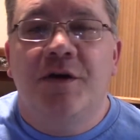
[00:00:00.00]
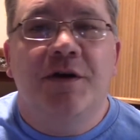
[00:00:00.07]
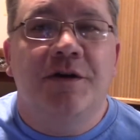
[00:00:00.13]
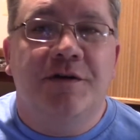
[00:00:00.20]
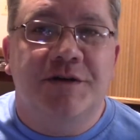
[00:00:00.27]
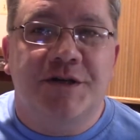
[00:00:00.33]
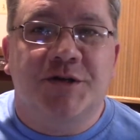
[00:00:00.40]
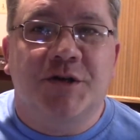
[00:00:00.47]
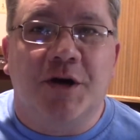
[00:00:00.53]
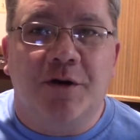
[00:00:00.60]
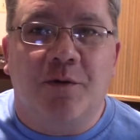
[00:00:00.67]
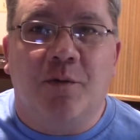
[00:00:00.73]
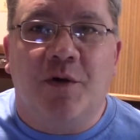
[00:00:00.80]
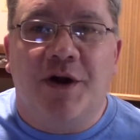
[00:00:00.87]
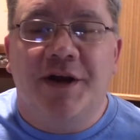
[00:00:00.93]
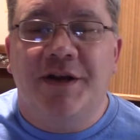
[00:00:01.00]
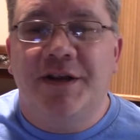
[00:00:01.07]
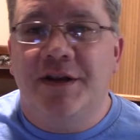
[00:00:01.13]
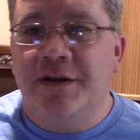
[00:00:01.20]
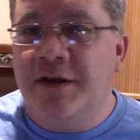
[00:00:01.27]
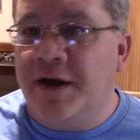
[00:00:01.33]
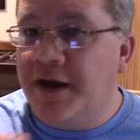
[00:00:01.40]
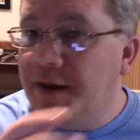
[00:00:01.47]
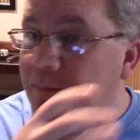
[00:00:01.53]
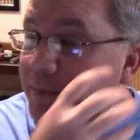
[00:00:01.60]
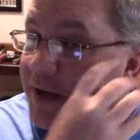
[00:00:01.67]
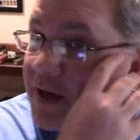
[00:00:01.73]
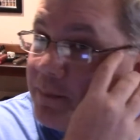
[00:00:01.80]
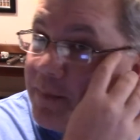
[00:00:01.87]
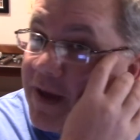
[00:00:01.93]
You're just going to want to
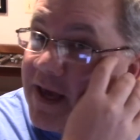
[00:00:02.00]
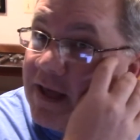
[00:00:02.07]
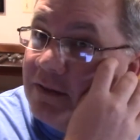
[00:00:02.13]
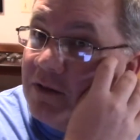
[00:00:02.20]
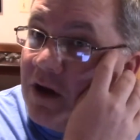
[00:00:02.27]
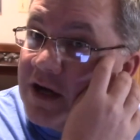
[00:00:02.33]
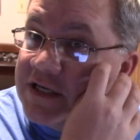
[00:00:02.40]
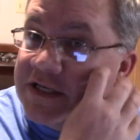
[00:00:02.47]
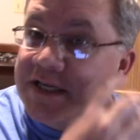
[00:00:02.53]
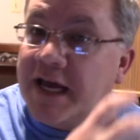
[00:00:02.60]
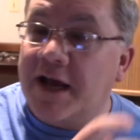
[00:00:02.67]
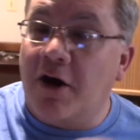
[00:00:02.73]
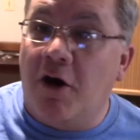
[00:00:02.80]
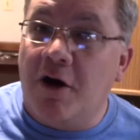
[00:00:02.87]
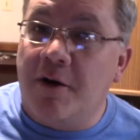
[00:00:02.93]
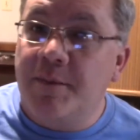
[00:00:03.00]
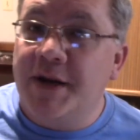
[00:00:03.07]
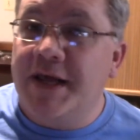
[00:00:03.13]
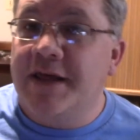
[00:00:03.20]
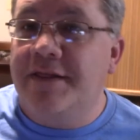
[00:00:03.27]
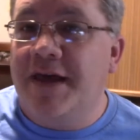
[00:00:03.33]
pick up a Logitech Harmony.